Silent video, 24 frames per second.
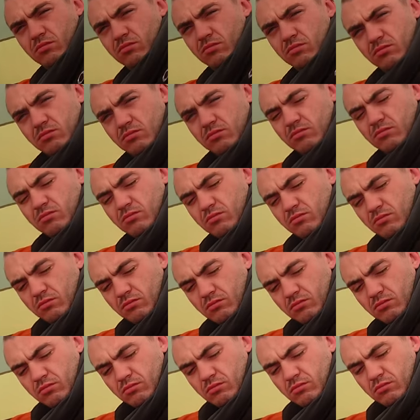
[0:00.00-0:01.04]

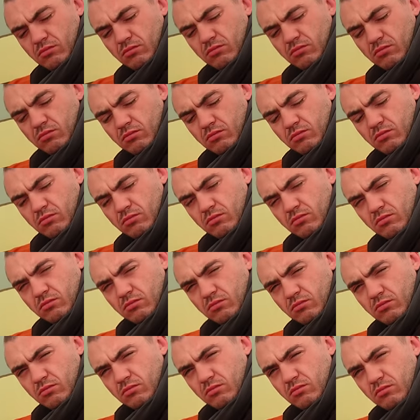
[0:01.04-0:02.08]

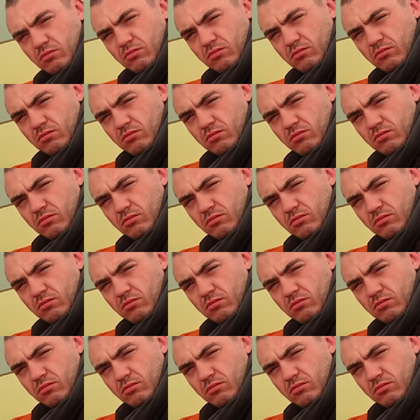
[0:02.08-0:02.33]
Nothing is said.